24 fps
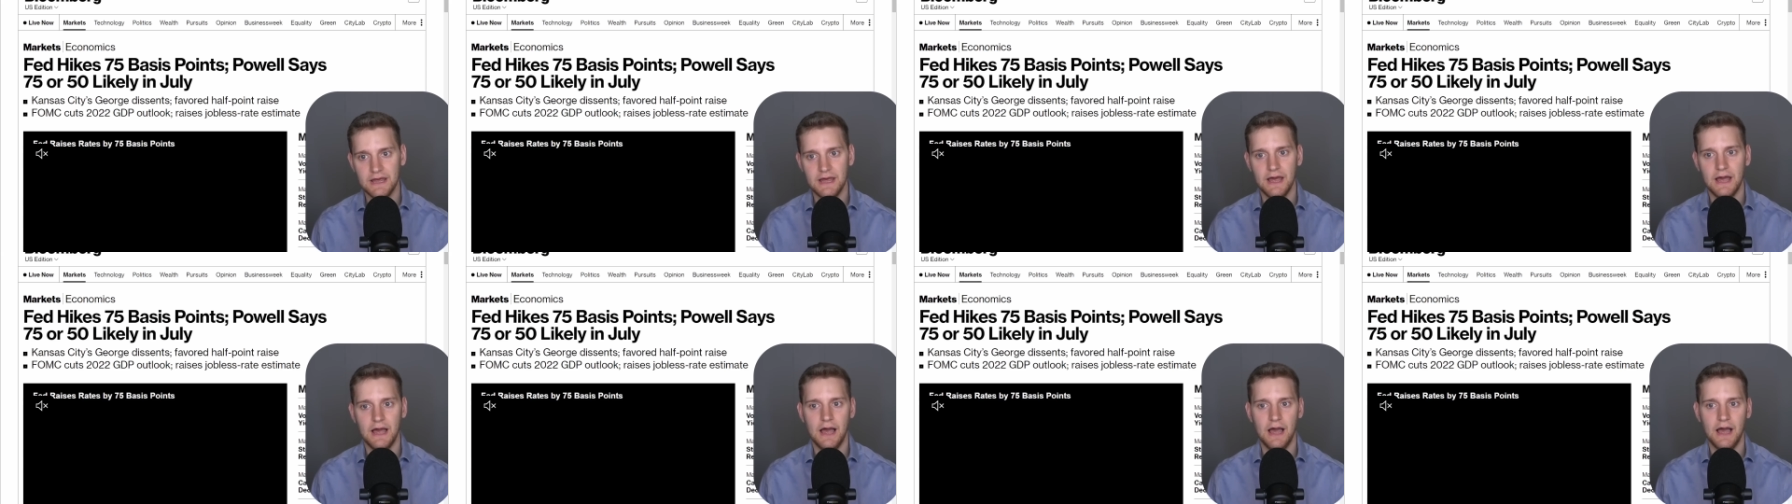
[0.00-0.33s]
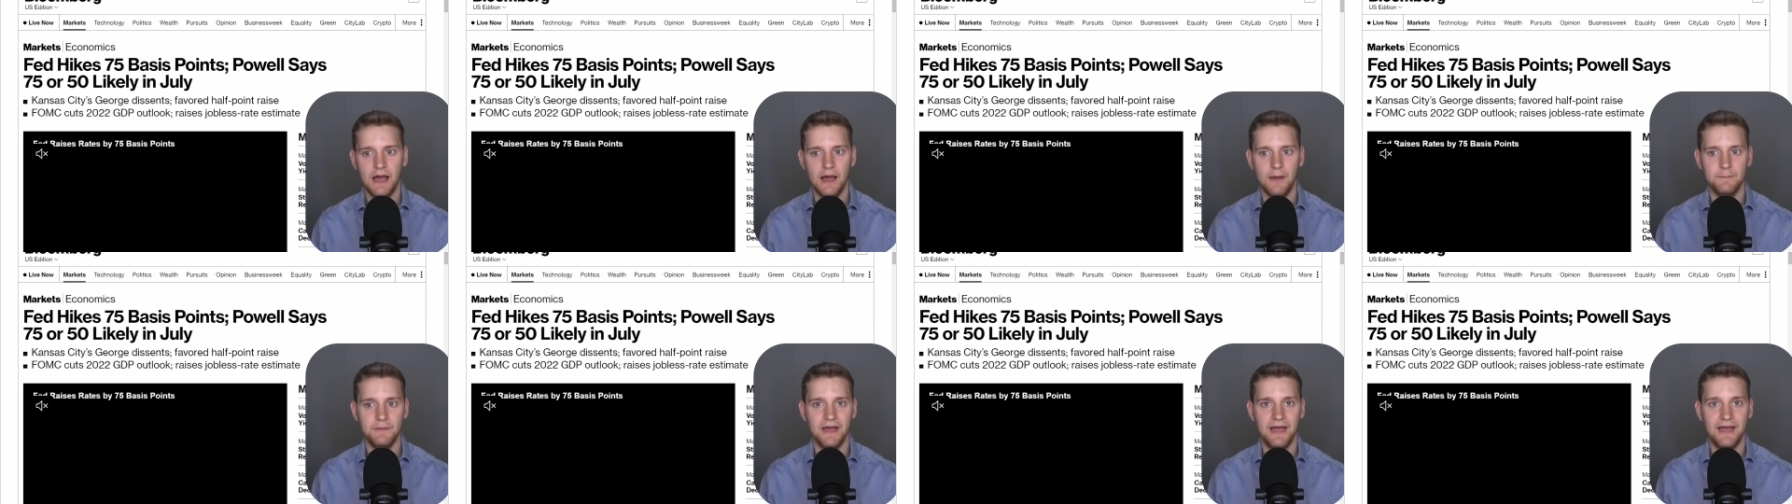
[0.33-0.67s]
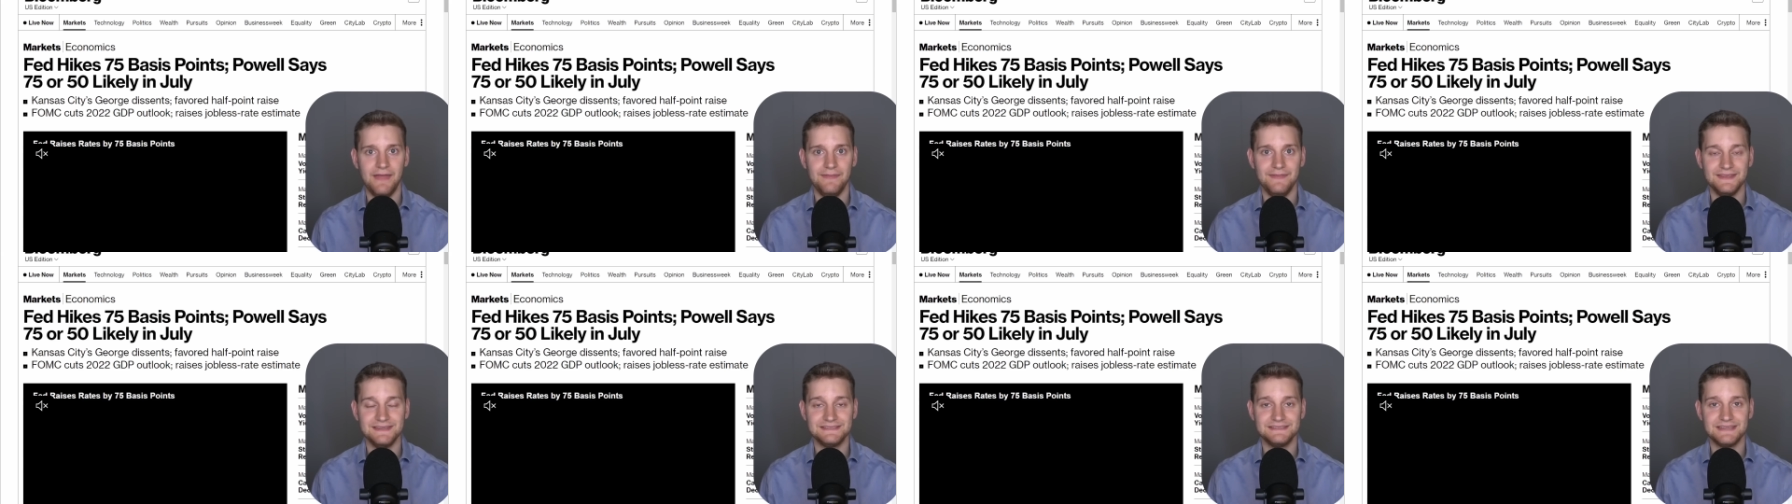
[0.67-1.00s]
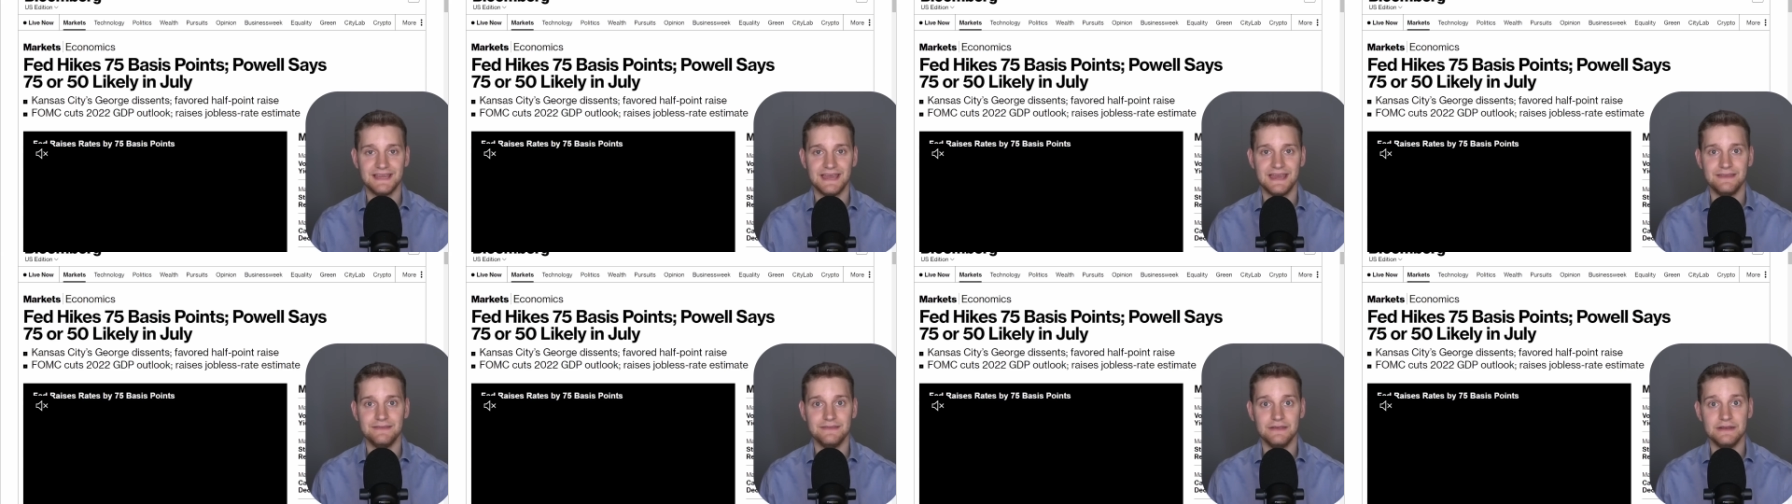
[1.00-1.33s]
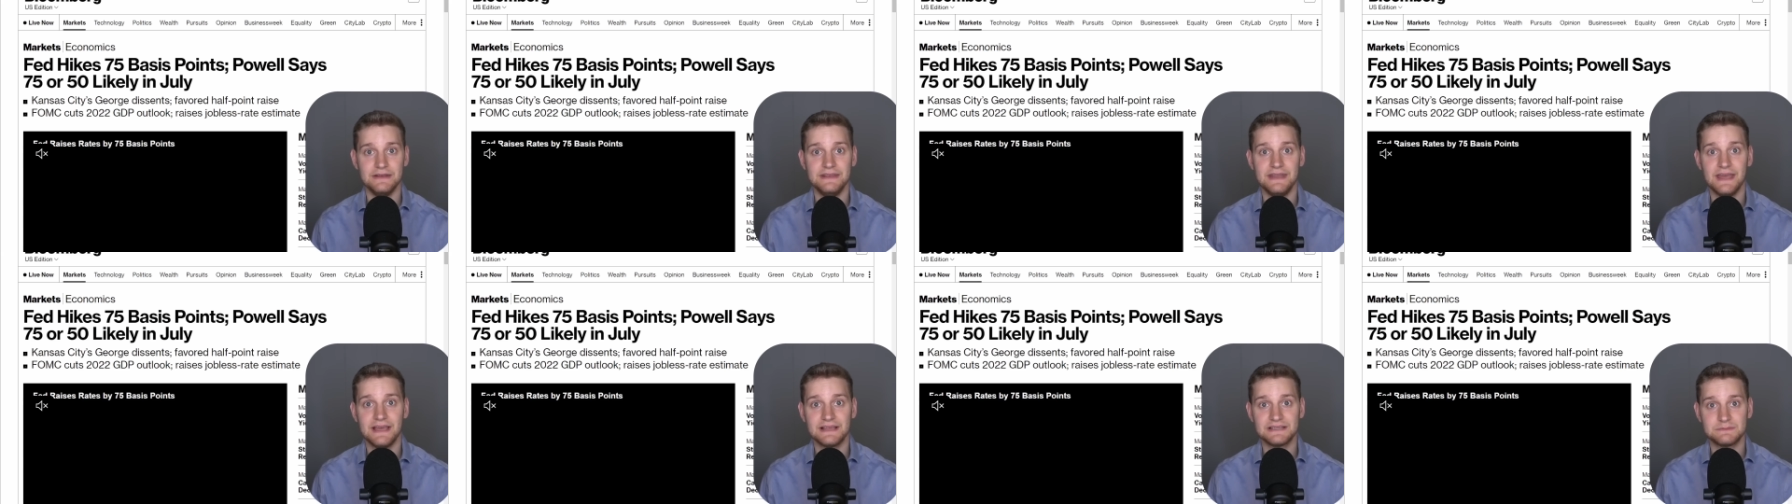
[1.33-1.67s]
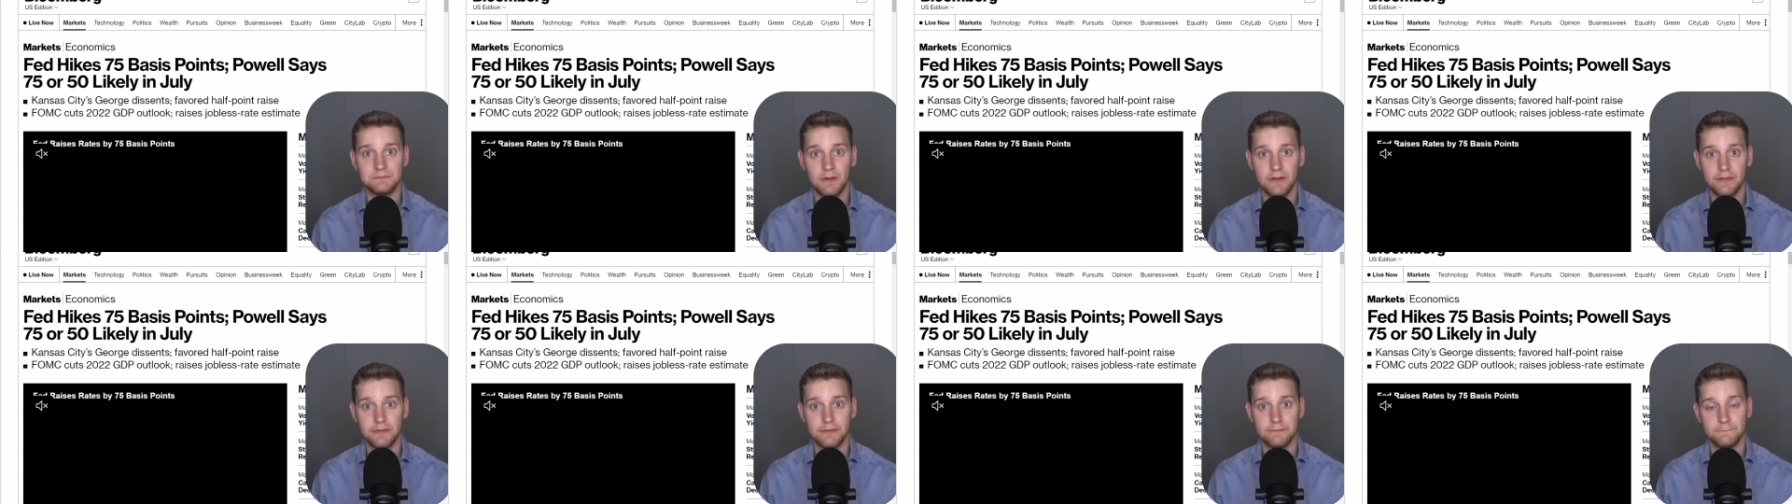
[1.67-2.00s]
And they say that
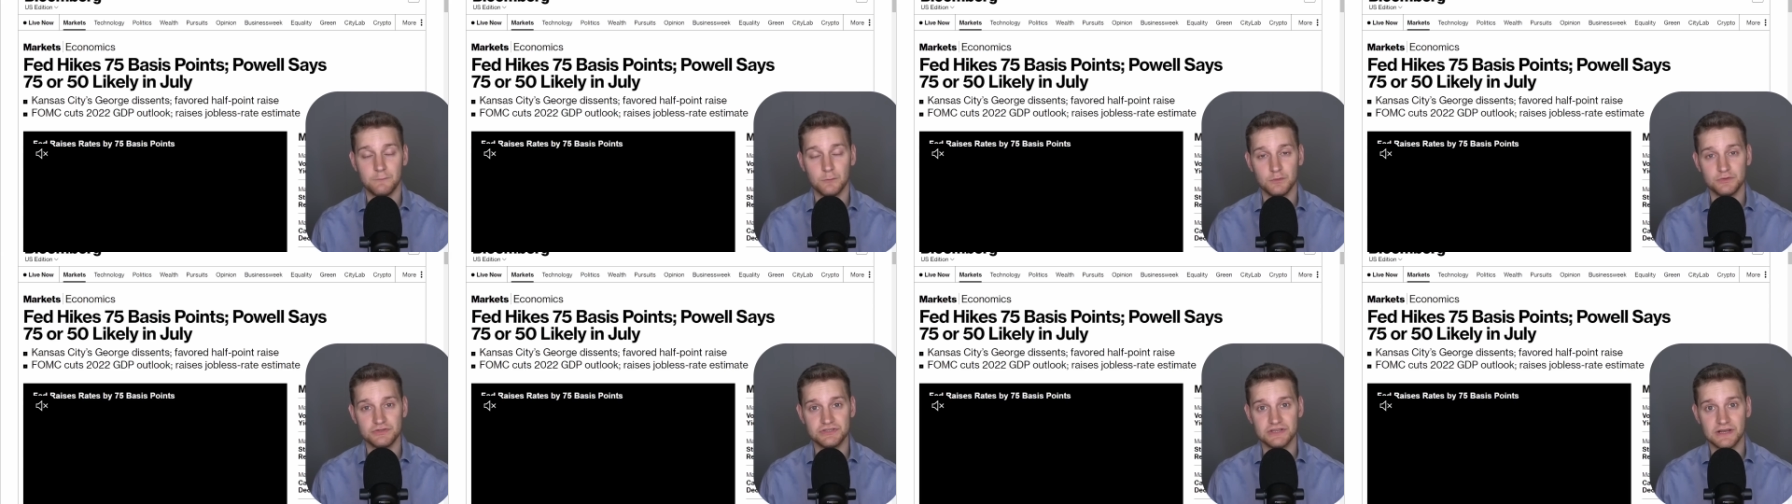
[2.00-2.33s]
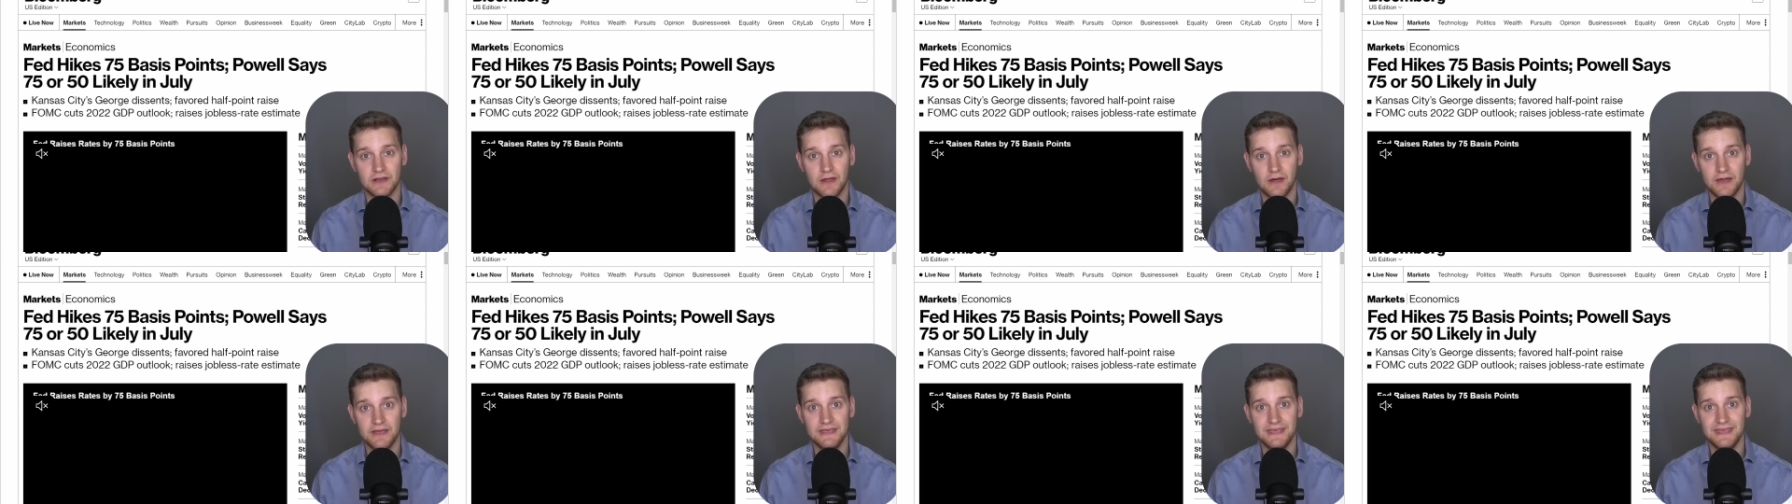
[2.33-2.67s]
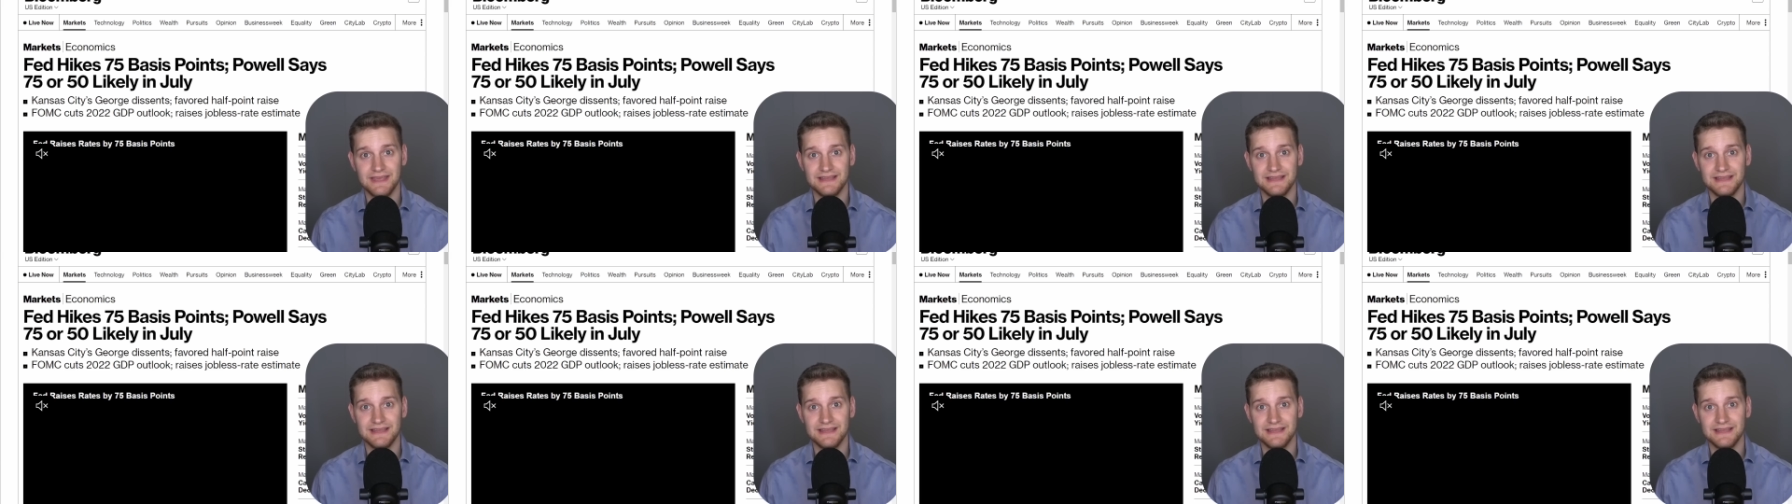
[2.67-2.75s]
next month for July,